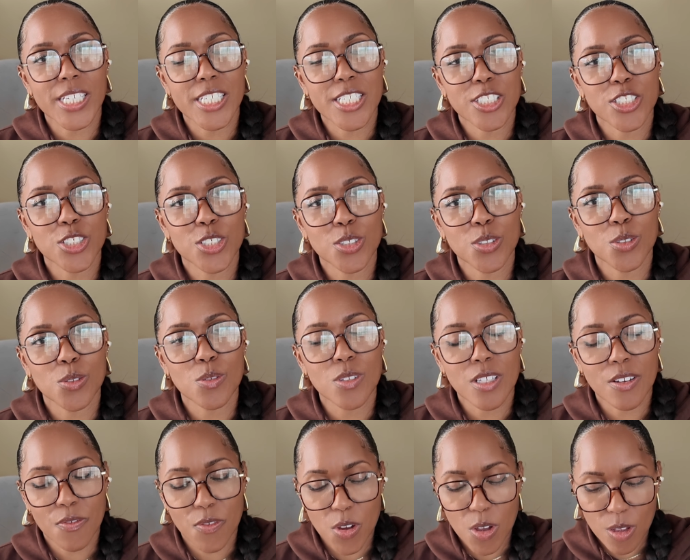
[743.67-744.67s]
into
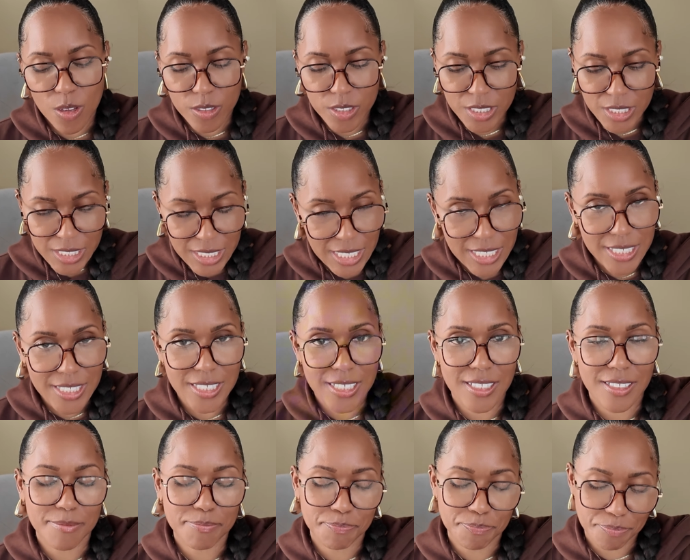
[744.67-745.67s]
the fall
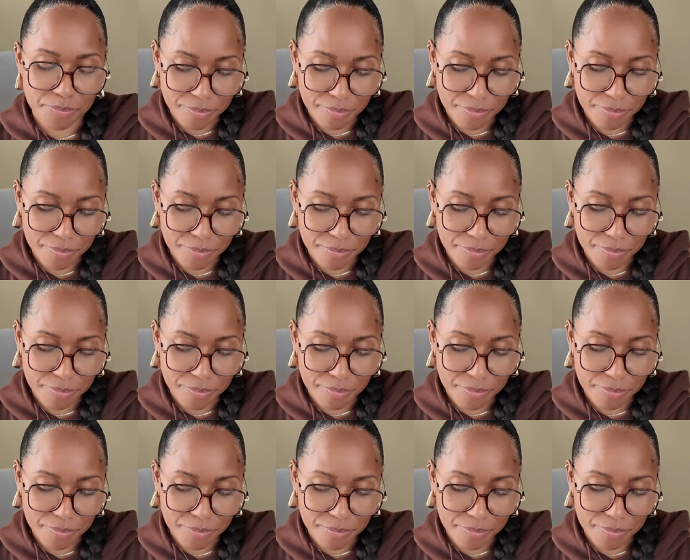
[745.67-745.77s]
season.